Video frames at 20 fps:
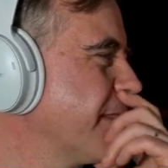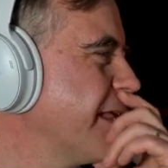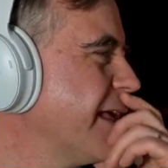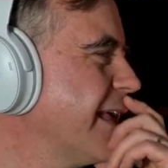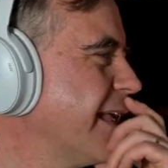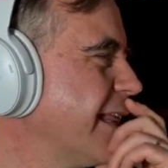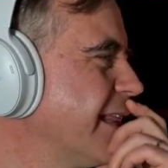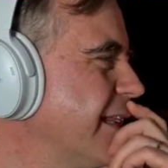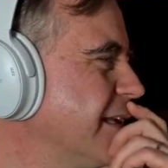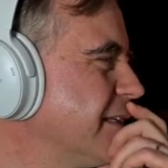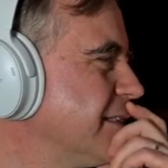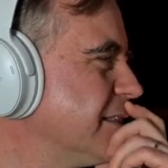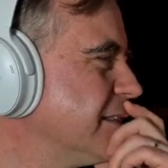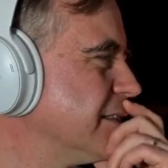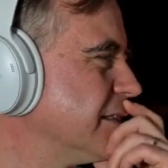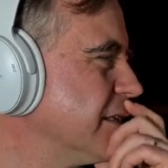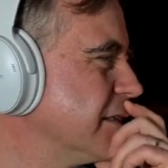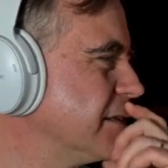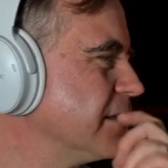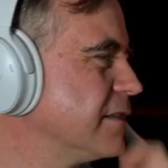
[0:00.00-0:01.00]
This is
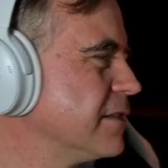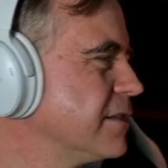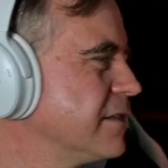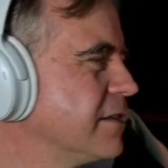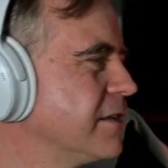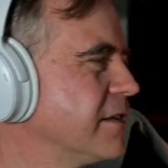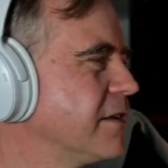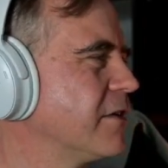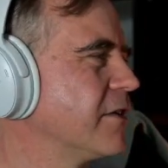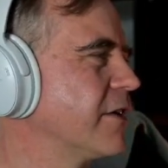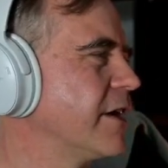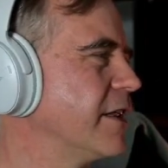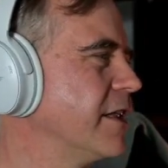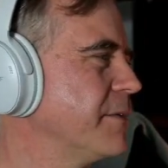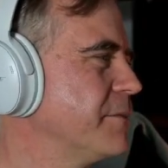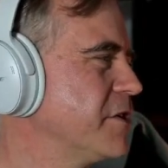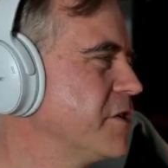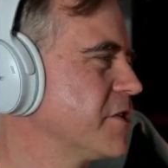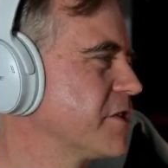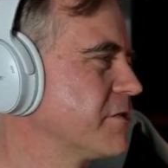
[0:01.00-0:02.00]
it. Okay, let me
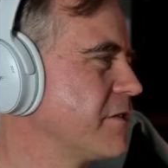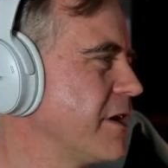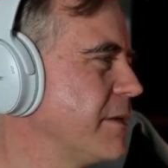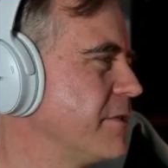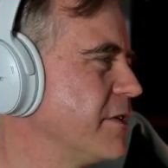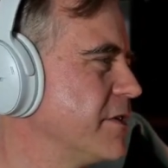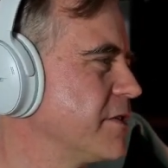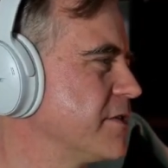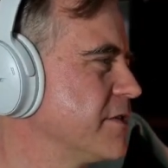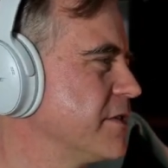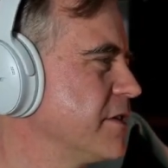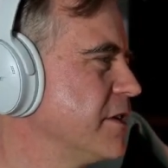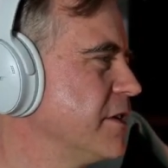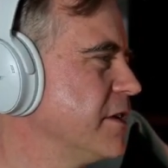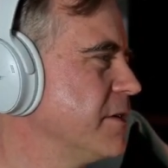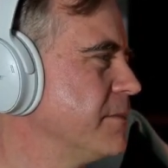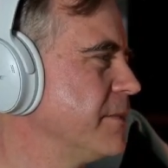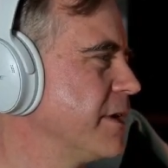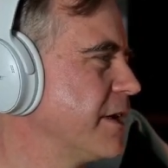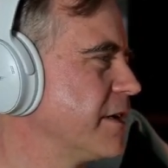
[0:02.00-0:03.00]
just grab this
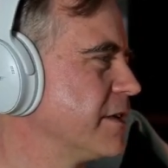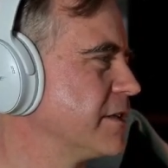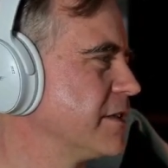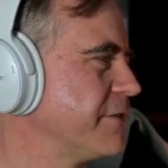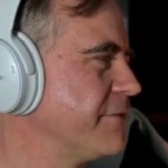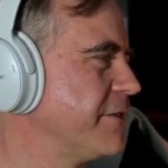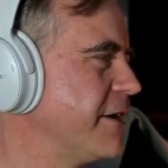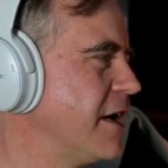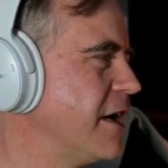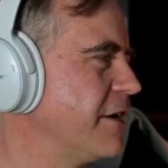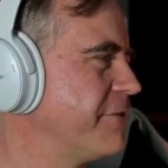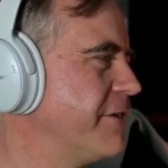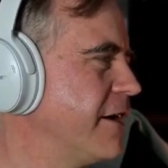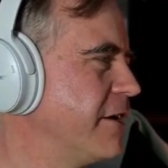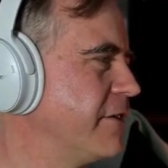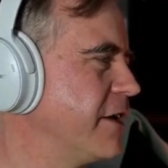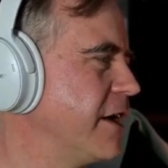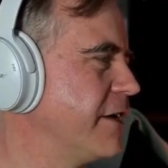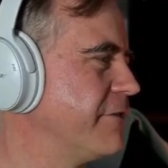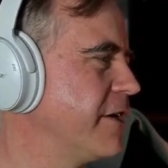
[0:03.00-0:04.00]
because I
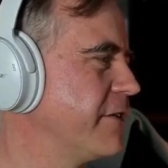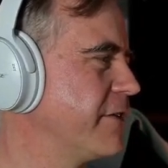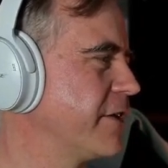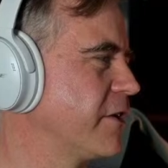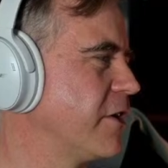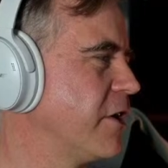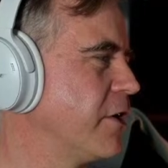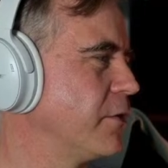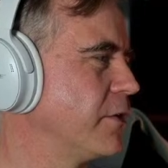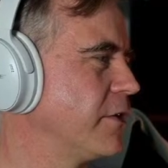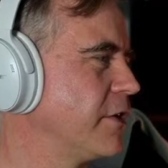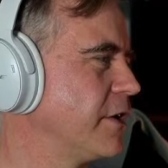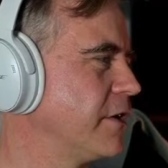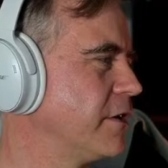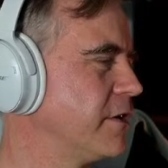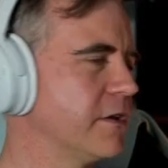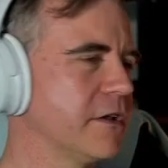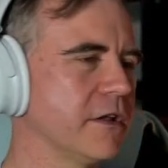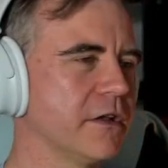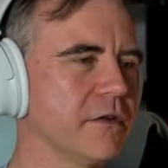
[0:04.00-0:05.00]
found the code that
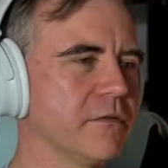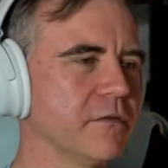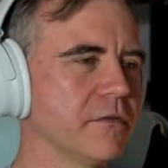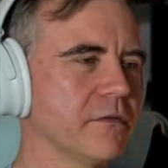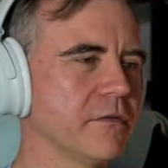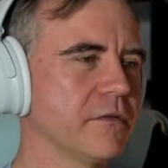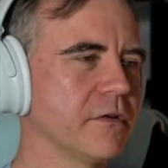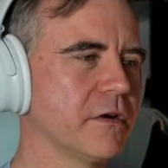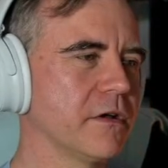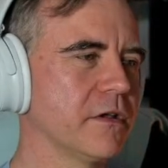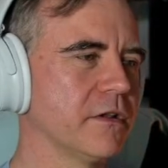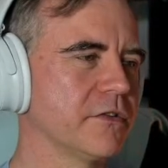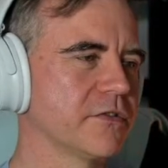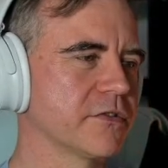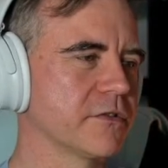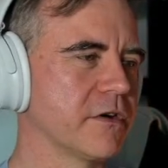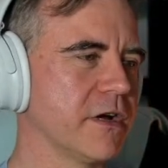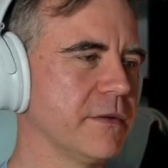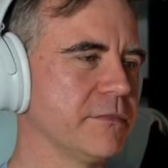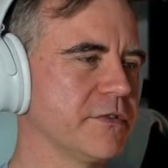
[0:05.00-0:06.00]

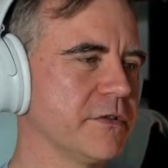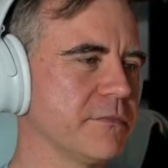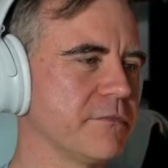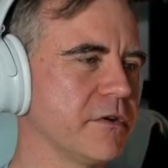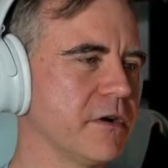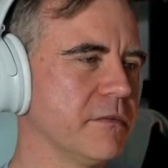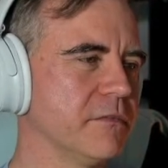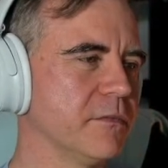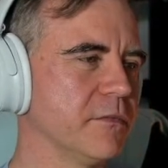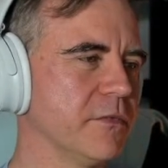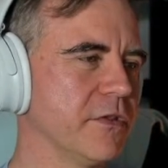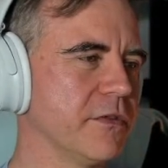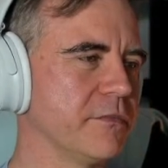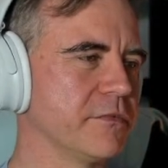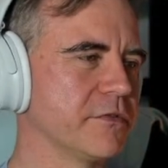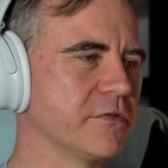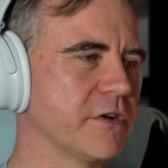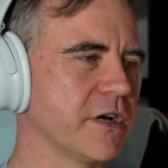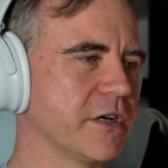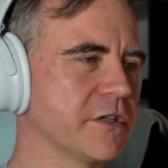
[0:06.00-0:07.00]
describes the problem with
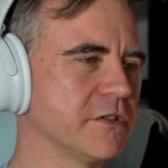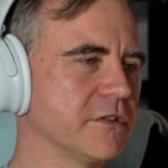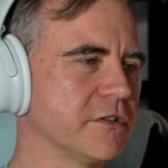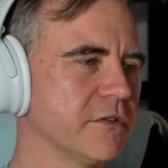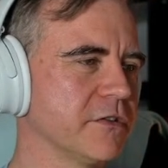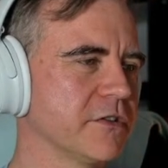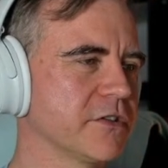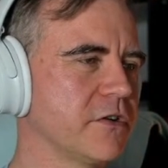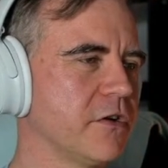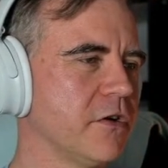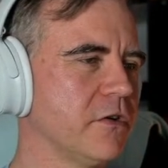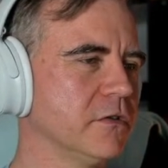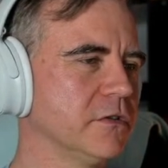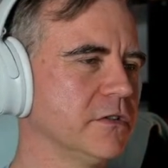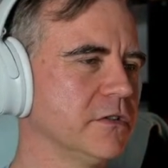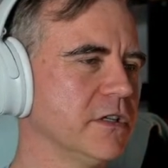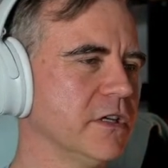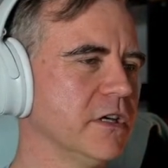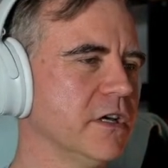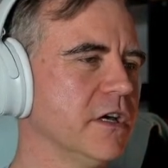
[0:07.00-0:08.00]
abstraction. So it's called
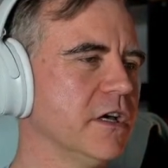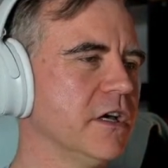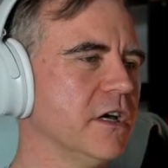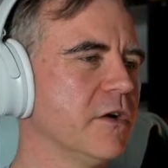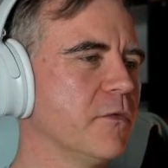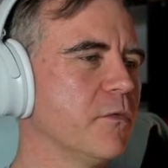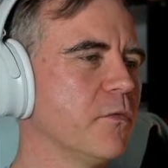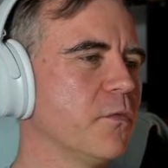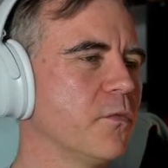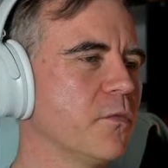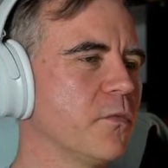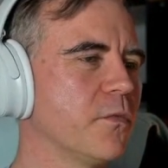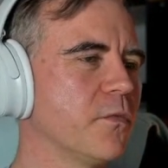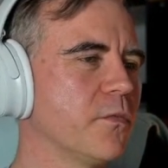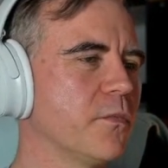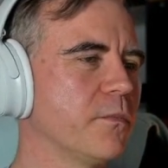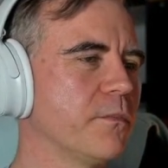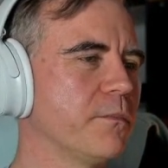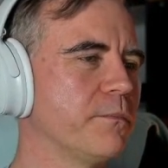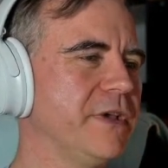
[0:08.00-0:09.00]

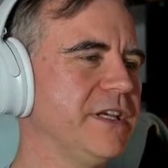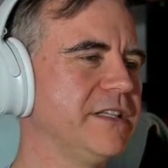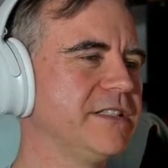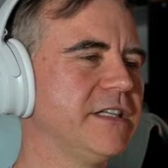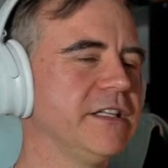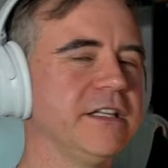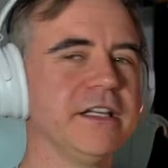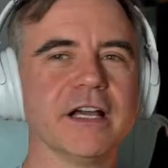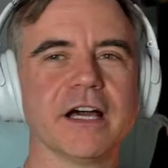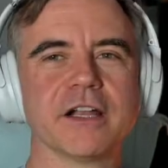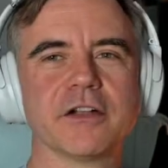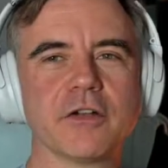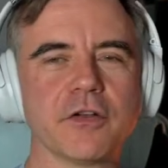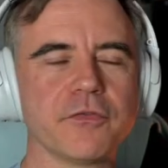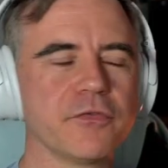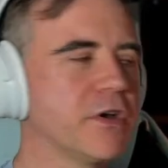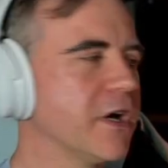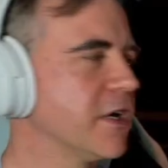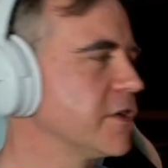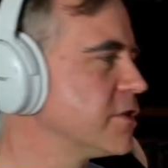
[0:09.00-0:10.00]
BCD. I don't know if you
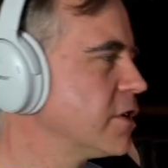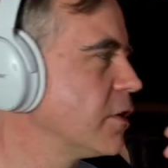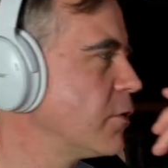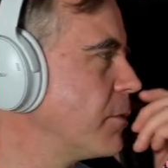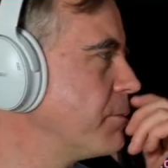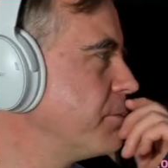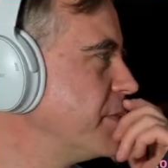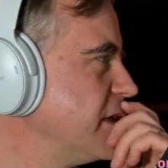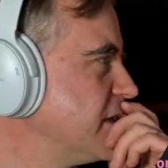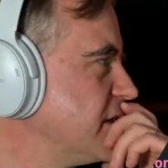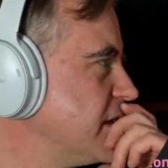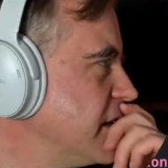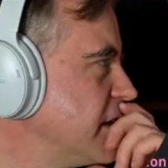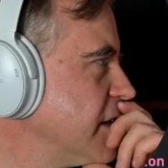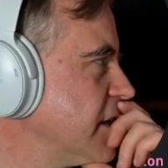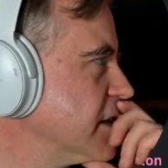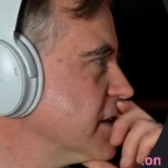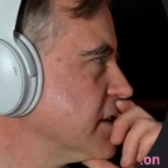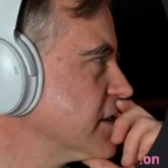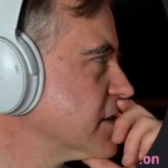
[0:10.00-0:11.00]
guys know what BCD
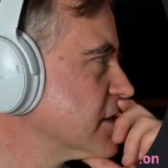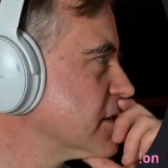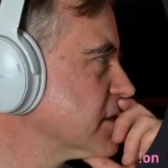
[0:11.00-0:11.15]
is.